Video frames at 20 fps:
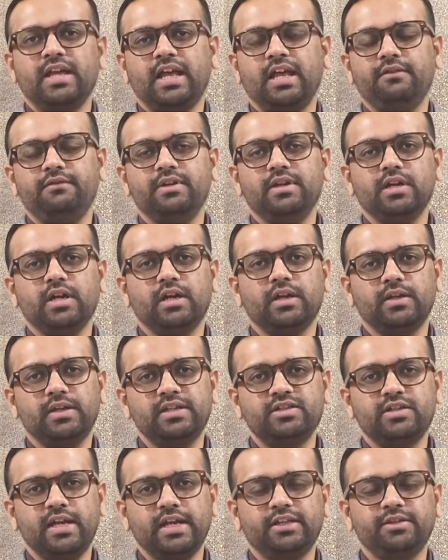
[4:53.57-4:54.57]
having a
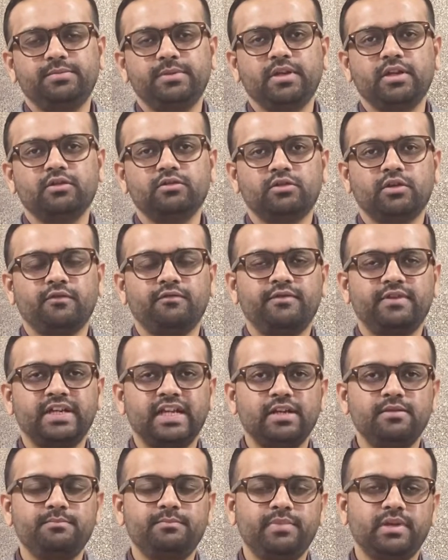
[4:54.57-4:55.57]
rich experience of
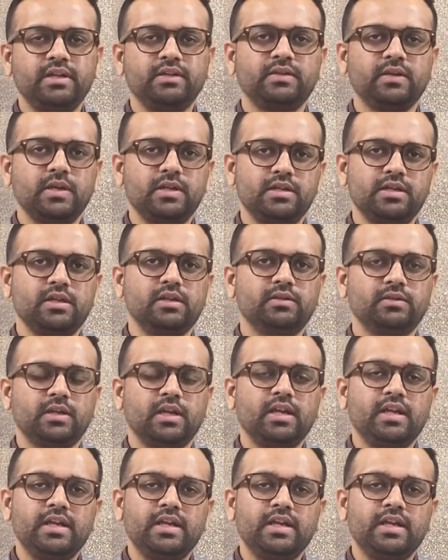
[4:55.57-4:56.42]
10 plus years